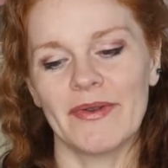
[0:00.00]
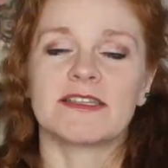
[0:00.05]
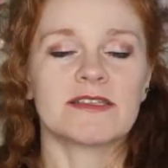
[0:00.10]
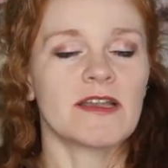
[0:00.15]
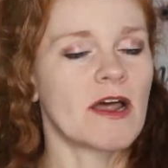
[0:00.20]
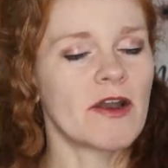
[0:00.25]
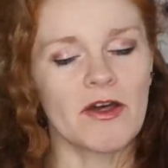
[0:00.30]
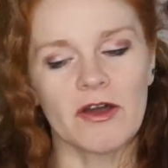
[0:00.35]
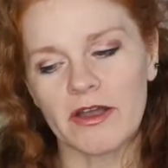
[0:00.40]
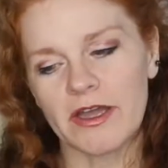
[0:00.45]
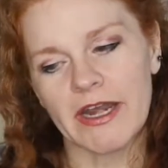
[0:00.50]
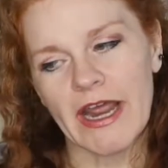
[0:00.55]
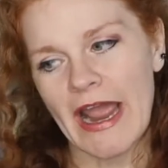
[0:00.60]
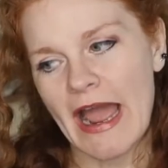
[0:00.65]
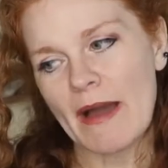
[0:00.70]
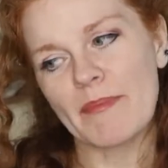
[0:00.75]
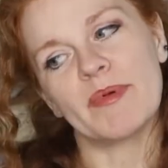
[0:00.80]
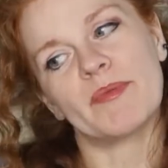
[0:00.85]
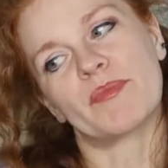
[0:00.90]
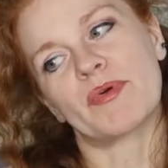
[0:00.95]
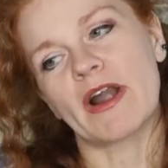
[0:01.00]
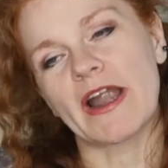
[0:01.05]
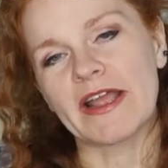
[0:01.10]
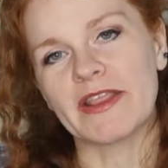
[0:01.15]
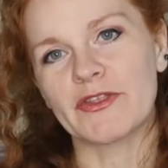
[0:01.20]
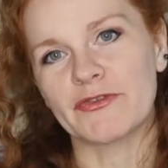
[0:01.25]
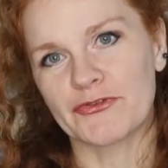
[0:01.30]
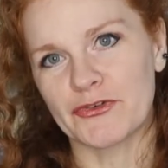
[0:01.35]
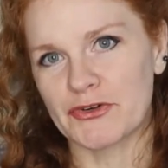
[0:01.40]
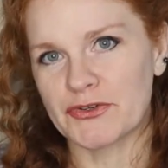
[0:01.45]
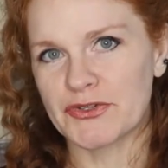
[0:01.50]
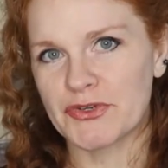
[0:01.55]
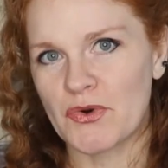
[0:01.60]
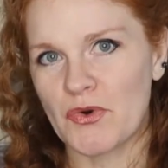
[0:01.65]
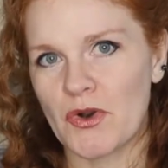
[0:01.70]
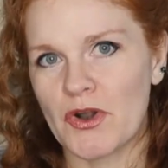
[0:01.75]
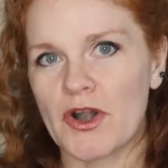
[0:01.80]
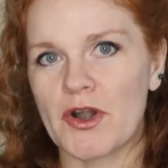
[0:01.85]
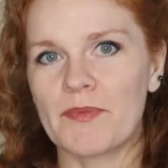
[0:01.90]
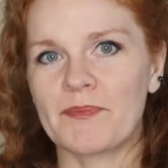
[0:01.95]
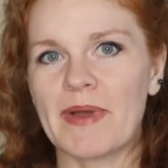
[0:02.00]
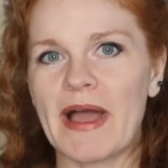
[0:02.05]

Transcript: It's not all going to happen probably in the first quarter,